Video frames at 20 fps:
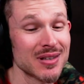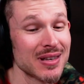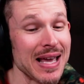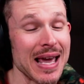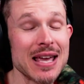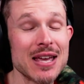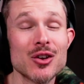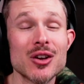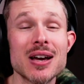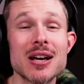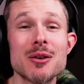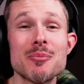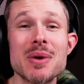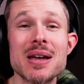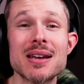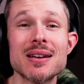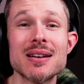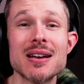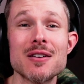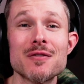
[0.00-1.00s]
hey, you got to make
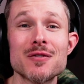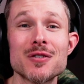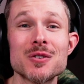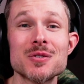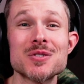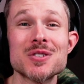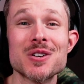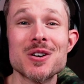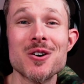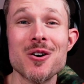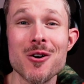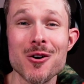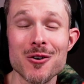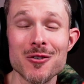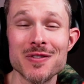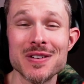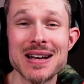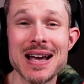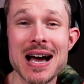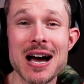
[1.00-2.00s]
an effort to carve
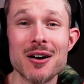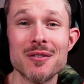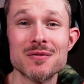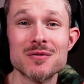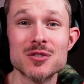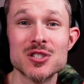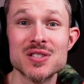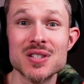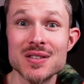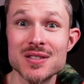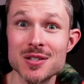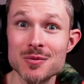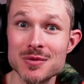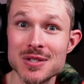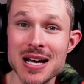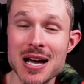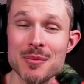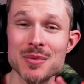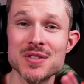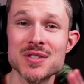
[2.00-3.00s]
it out and set some
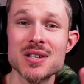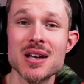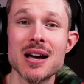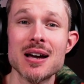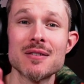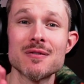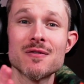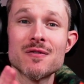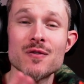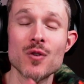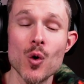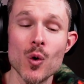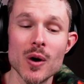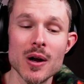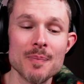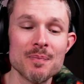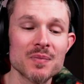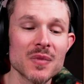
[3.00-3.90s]
time aside for it.